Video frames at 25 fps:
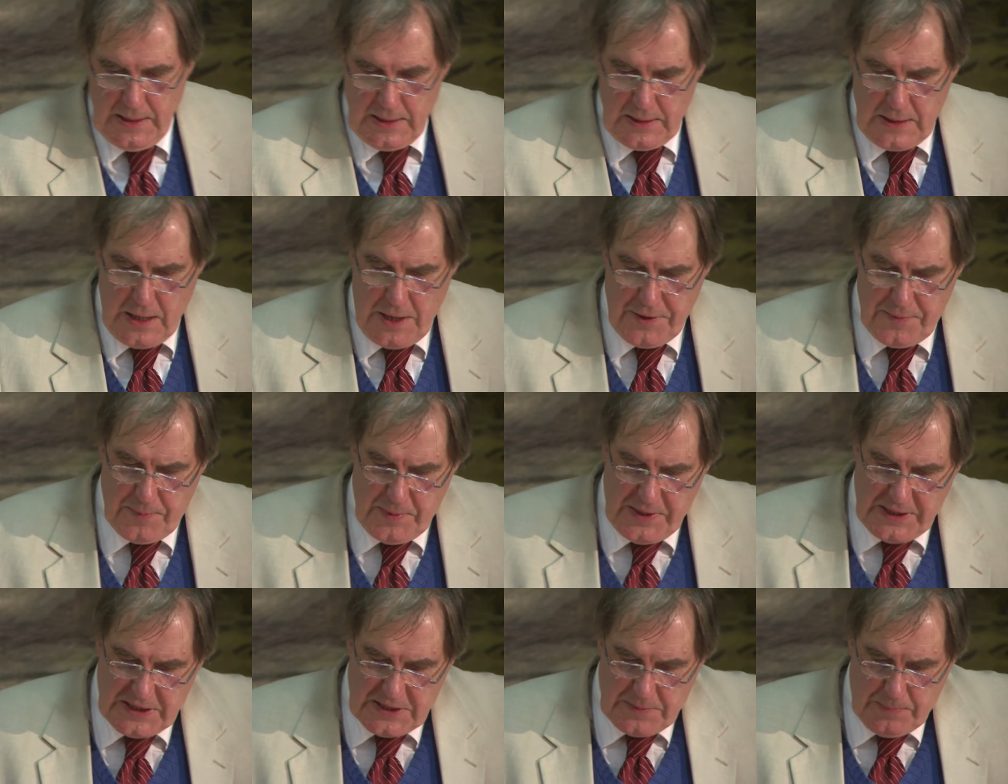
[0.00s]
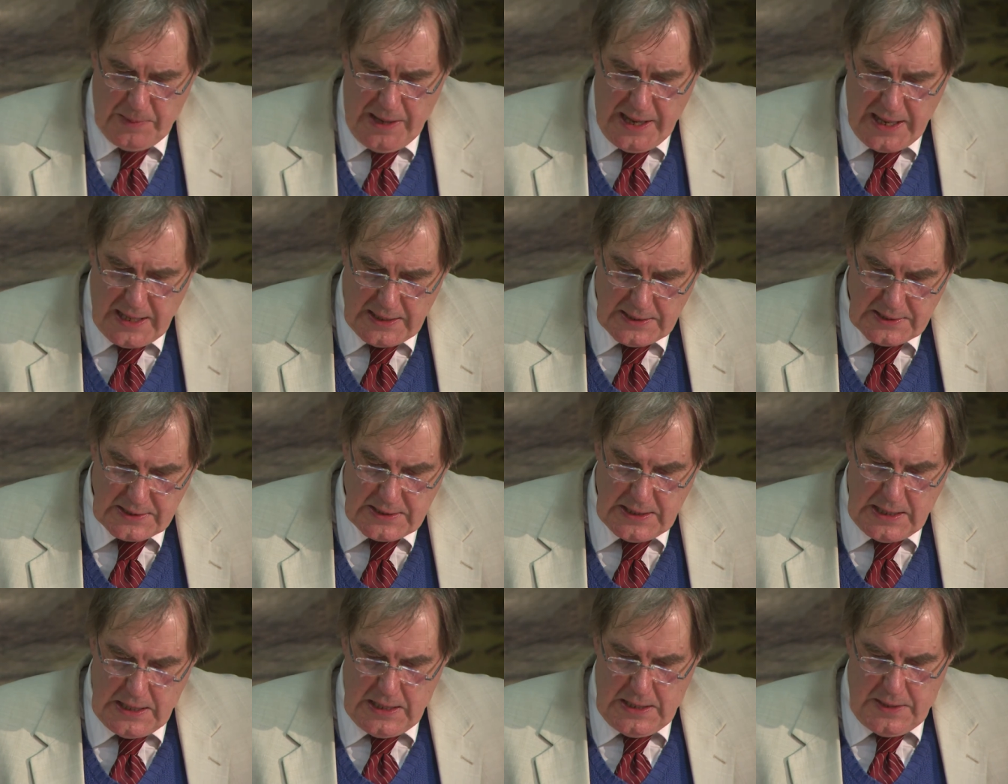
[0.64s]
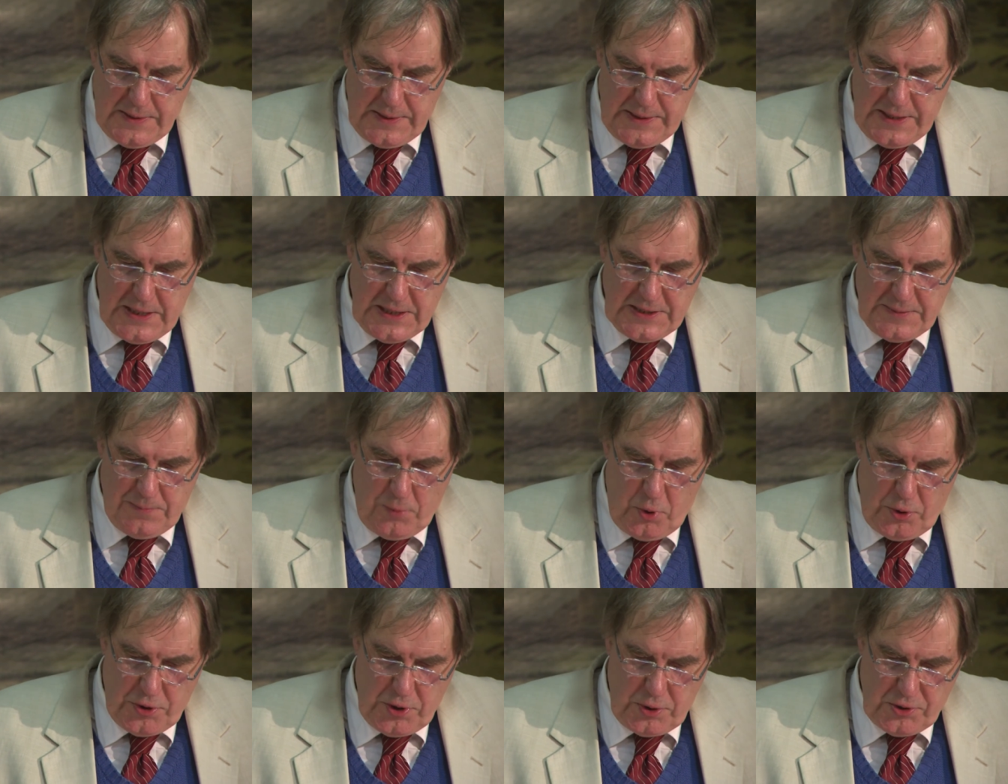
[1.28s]
Cuthbert explains that he
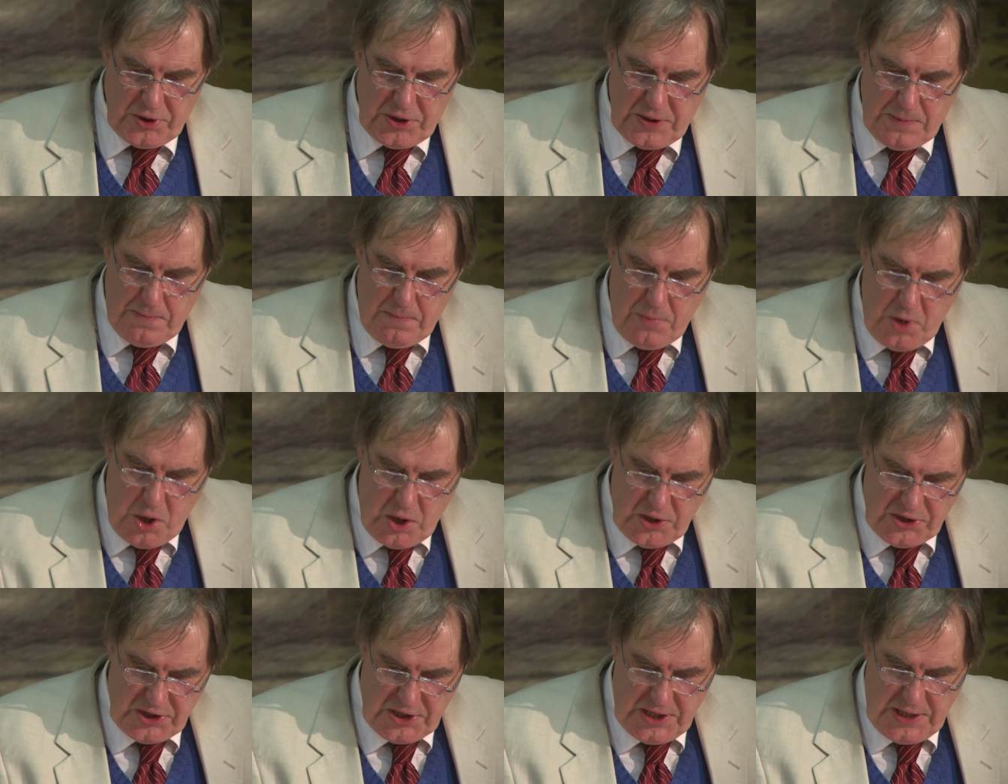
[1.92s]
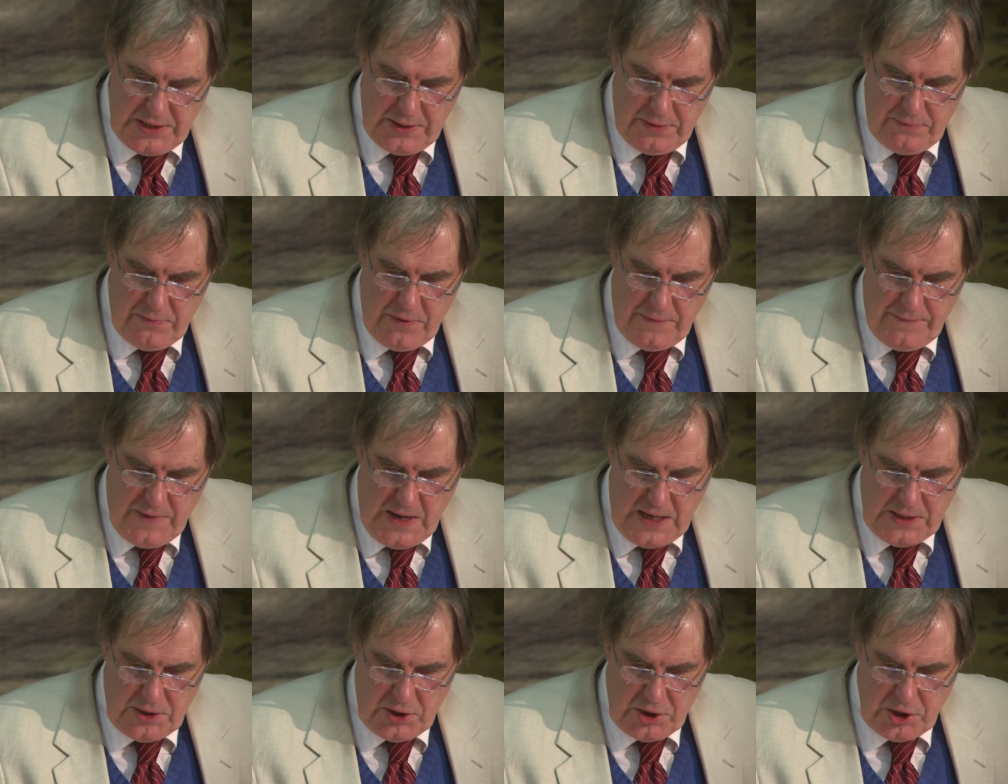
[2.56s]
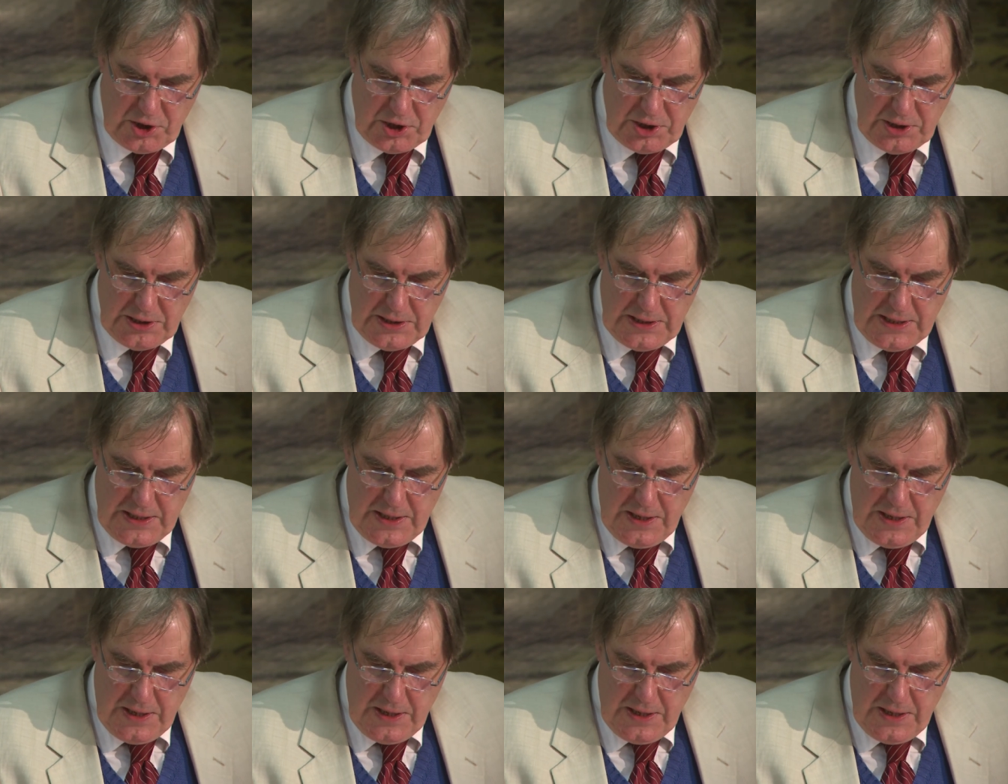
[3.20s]
is more used to mercy than revenge